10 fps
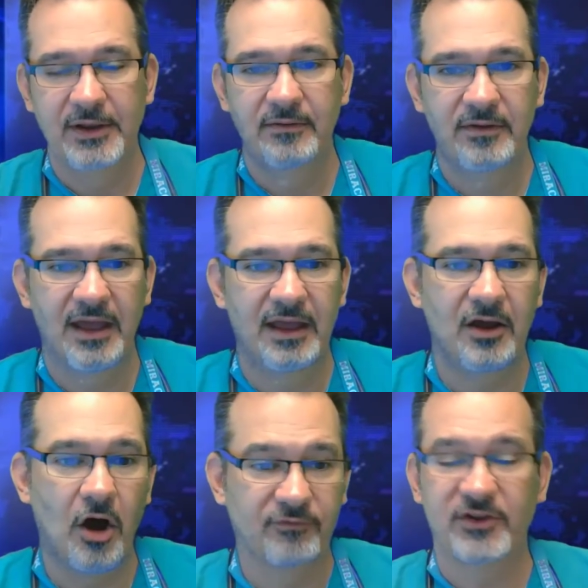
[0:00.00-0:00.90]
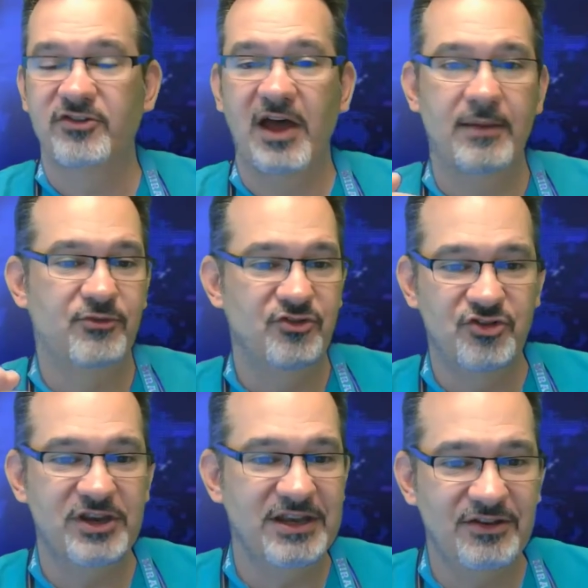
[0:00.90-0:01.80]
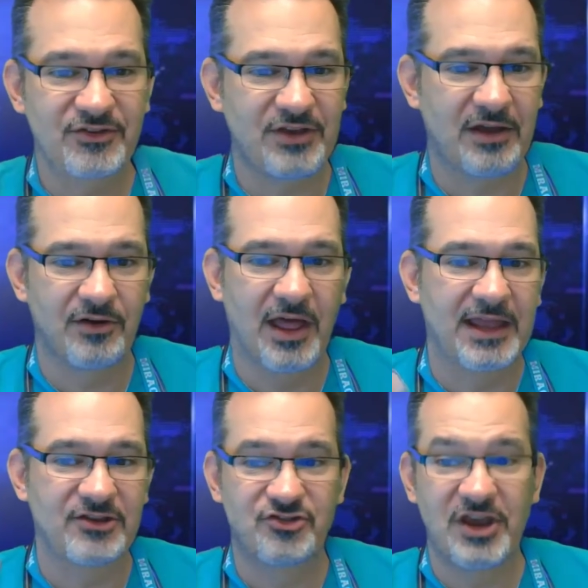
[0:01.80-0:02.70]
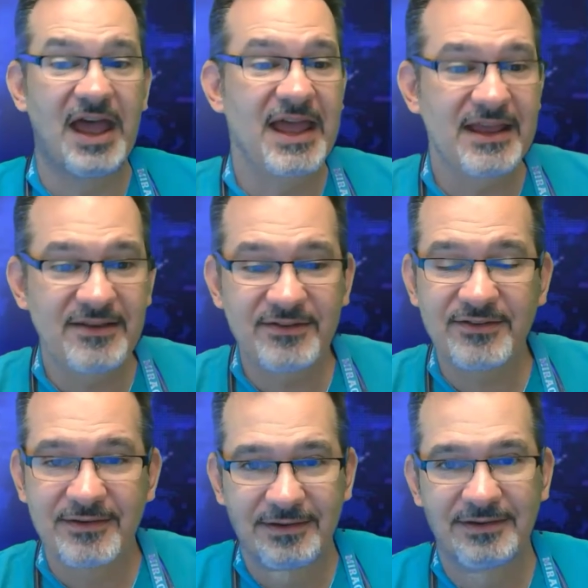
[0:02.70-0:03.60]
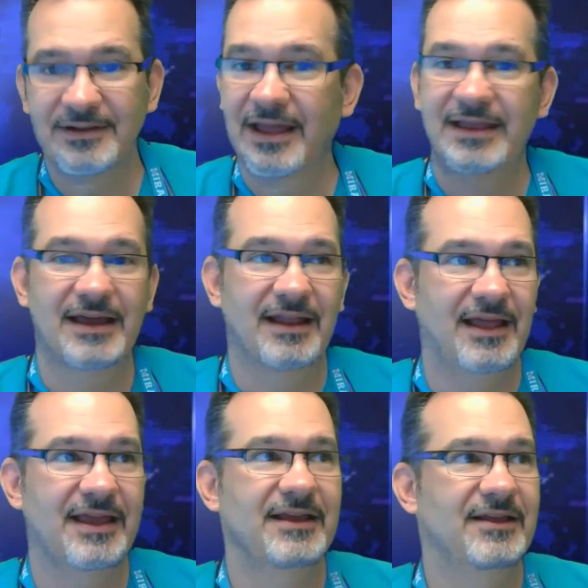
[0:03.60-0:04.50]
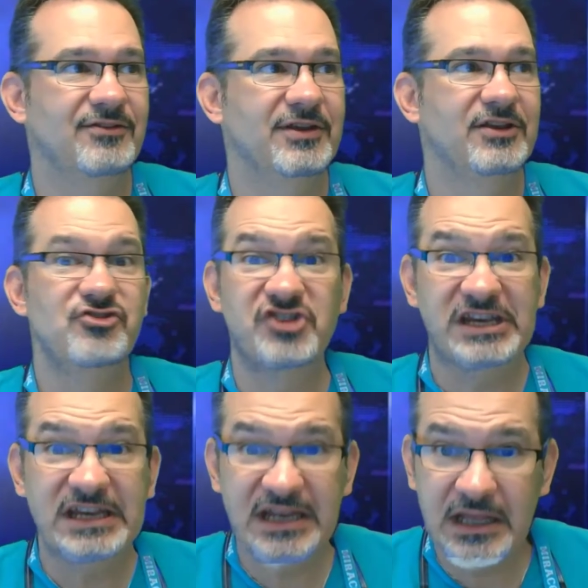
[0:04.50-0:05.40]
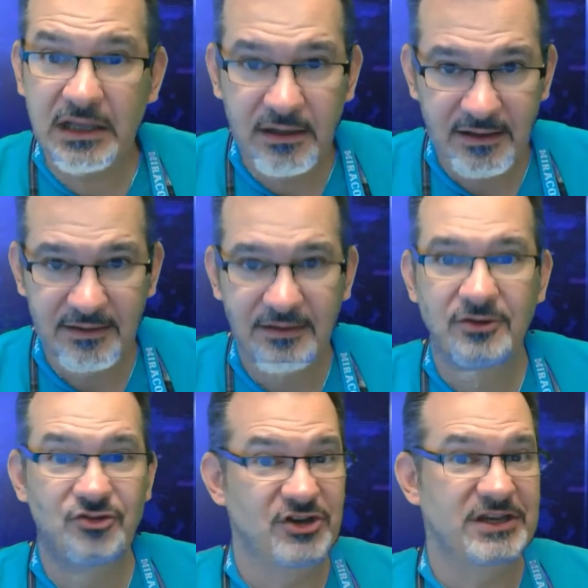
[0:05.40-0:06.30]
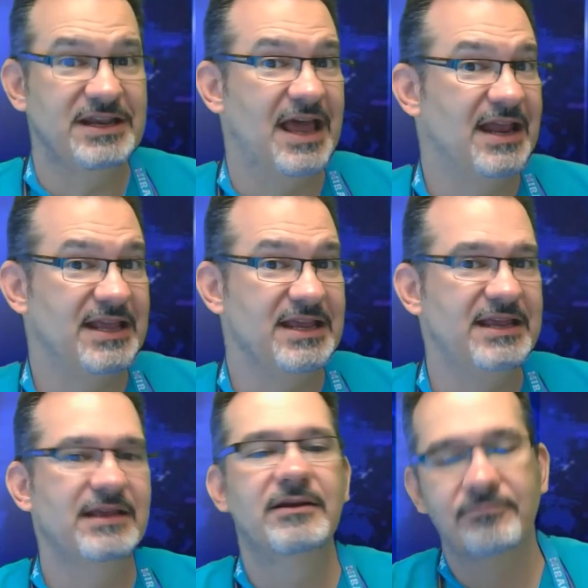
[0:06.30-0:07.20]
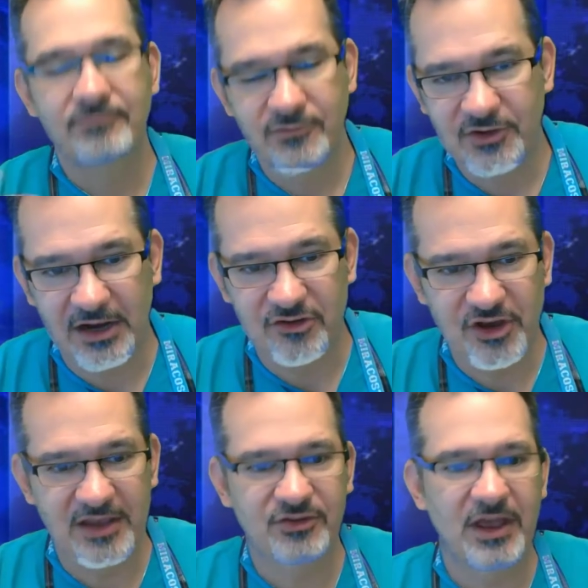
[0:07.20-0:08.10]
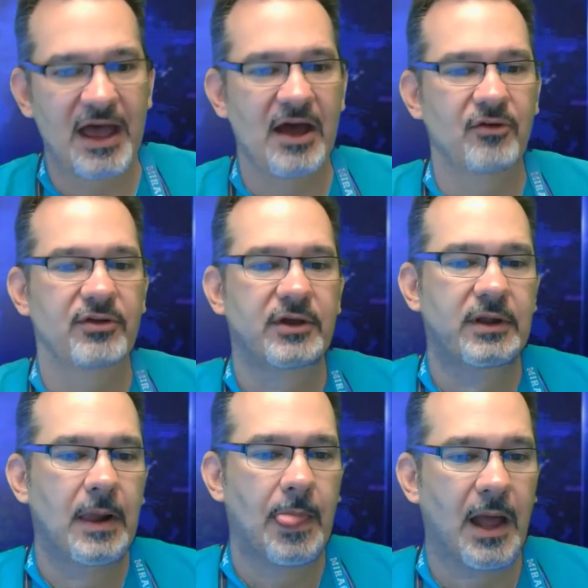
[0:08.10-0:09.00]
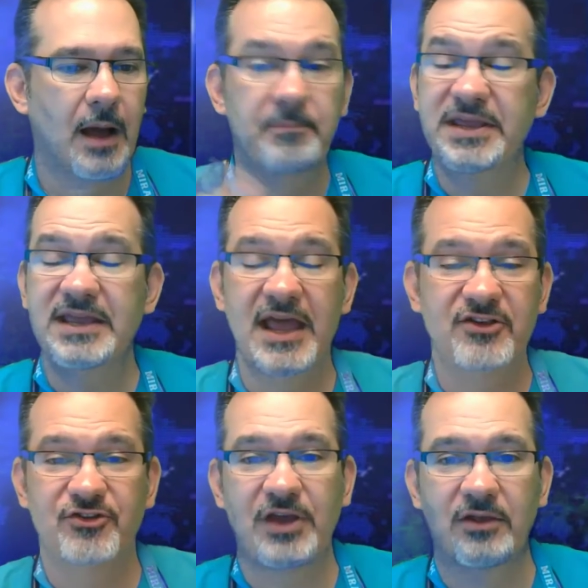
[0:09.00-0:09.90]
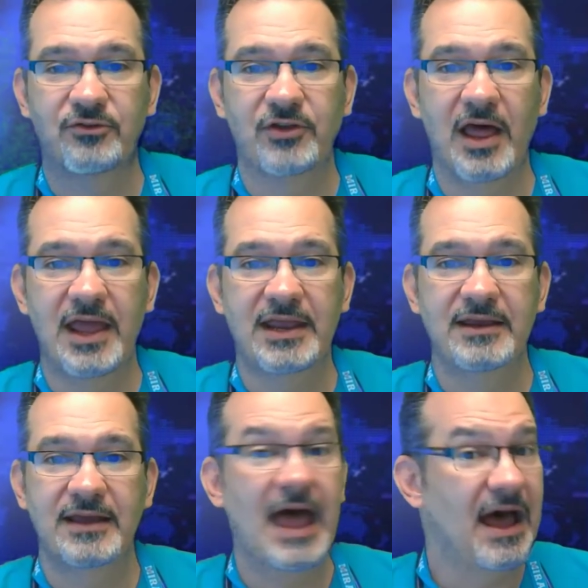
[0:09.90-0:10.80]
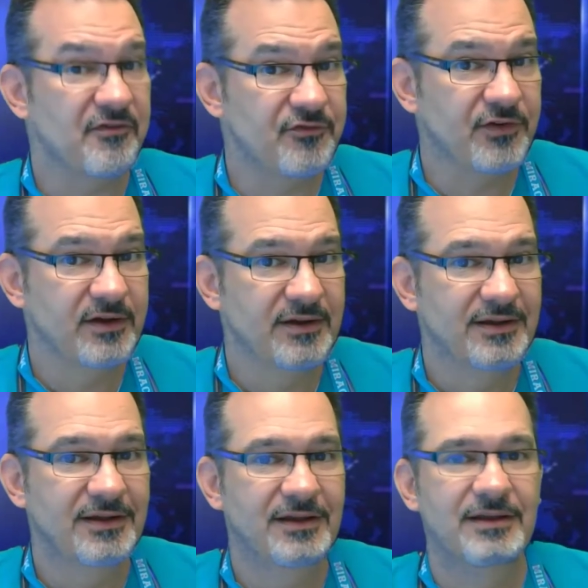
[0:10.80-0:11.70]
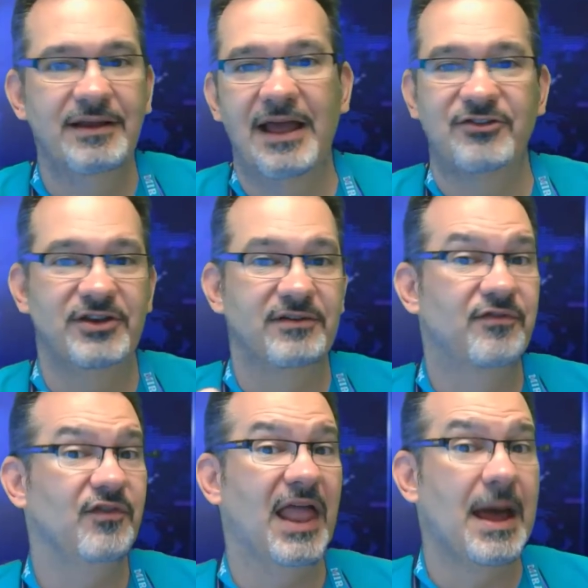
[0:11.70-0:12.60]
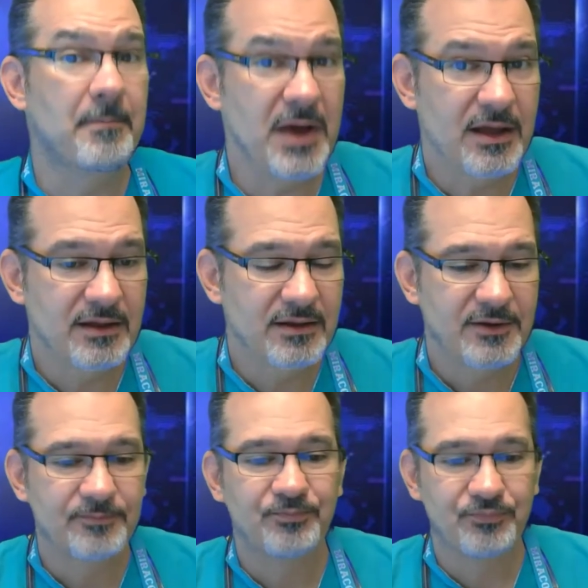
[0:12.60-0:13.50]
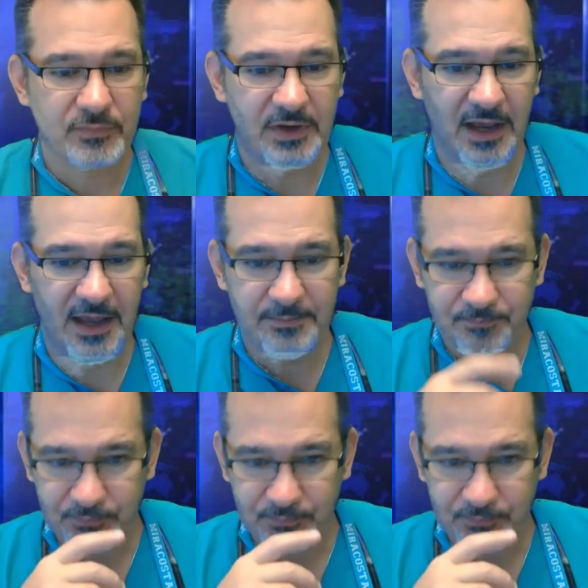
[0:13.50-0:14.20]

Okay. Oftentimes G's sound like J's, like as in gene, Gene. It's got a J sound. PH sounds like F, as in phlegm. Okay.